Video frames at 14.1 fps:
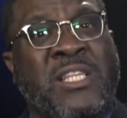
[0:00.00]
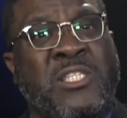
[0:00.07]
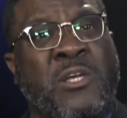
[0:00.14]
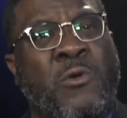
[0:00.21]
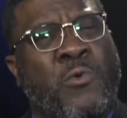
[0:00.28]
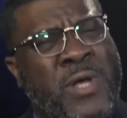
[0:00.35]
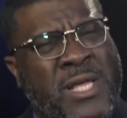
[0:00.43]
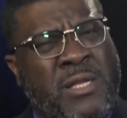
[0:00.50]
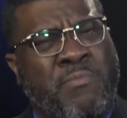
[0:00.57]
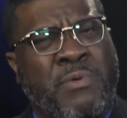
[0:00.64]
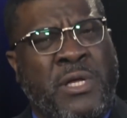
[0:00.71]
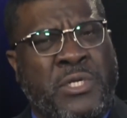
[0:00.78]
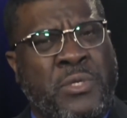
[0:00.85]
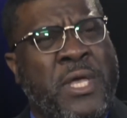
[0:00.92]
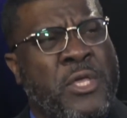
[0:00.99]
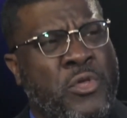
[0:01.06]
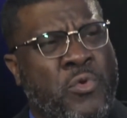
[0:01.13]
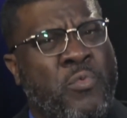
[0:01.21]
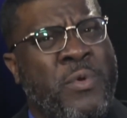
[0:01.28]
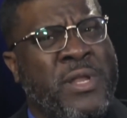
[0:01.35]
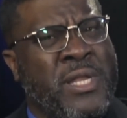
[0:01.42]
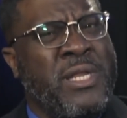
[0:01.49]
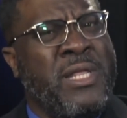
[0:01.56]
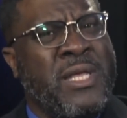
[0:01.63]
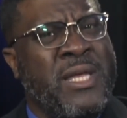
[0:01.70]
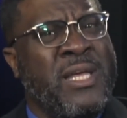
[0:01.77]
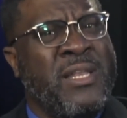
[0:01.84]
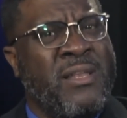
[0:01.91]
So create a picture that you win in the
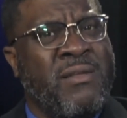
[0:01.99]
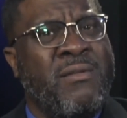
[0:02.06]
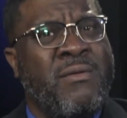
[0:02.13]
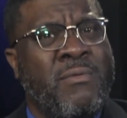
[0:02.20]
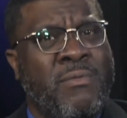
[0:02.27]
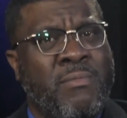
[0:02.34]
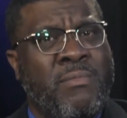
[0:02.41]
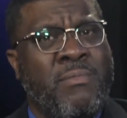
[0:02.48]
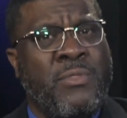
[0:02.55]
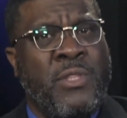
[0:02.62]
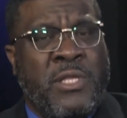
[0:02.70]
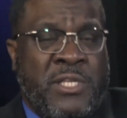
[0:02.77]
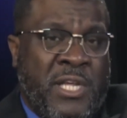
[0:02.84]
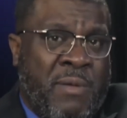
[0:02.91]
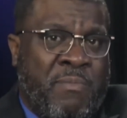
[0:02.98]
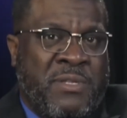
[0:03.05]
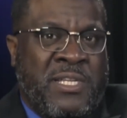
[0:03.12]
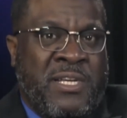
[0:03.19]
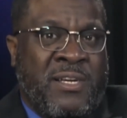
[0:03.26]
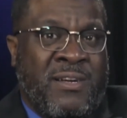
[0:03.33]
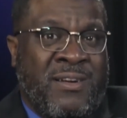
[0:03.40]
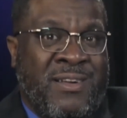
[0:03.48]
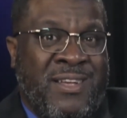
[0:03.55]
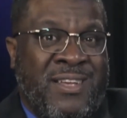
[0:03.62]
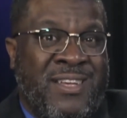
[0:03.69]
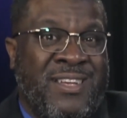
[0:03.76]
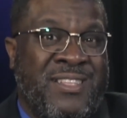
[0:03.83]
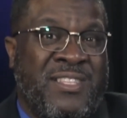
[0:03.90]
end. The champ is here.
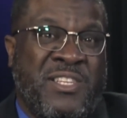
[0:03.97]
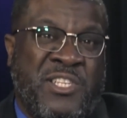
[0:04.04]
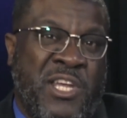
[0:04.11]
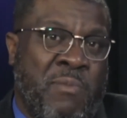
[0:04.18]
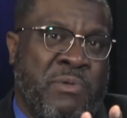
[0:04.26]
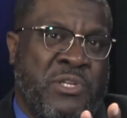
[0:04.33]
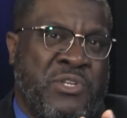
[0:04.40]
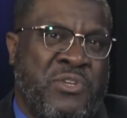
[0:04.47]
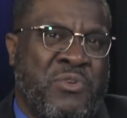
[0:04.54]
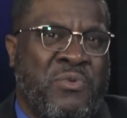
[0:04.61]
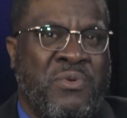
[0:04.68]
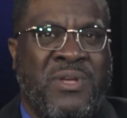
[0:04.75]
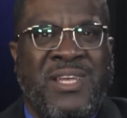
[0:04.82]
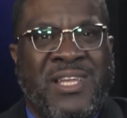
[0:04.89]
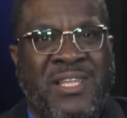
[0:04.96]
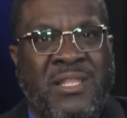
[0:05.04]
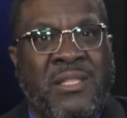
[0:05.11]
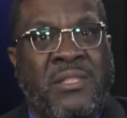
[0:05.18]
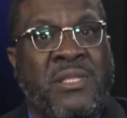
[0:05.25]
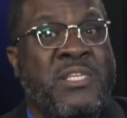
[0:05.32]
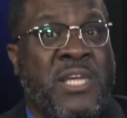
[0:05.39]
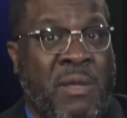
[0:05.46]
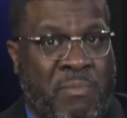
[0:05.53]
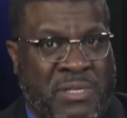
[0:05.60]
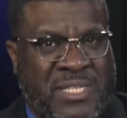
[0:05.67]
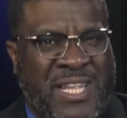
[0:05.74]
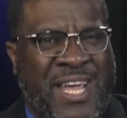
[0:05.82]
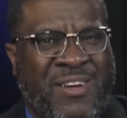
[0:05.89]
The champ is you. The champ
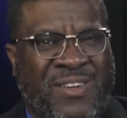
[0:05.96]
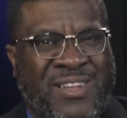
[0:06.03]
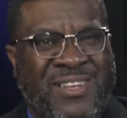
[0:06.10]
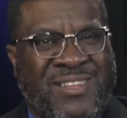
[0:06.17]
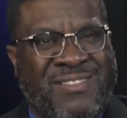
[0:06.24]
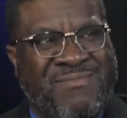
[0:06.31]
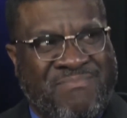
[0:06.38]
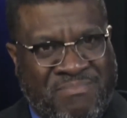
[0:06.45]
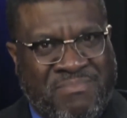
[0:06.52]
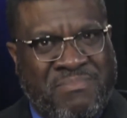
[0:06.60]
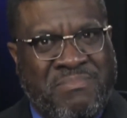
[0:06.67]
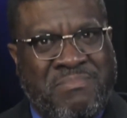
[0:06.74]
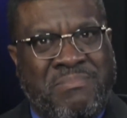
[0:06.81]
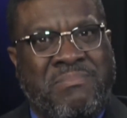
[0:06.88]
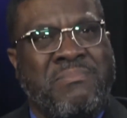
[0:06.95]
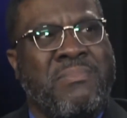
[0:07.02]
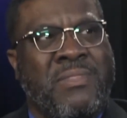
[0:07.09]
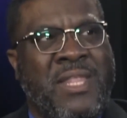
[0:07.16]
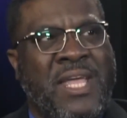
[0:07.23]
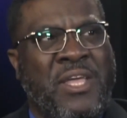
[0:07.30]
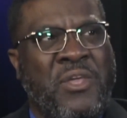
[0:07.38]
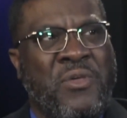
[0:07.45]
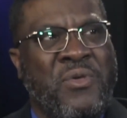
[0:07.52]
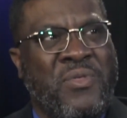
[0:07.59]
is now. Thank you.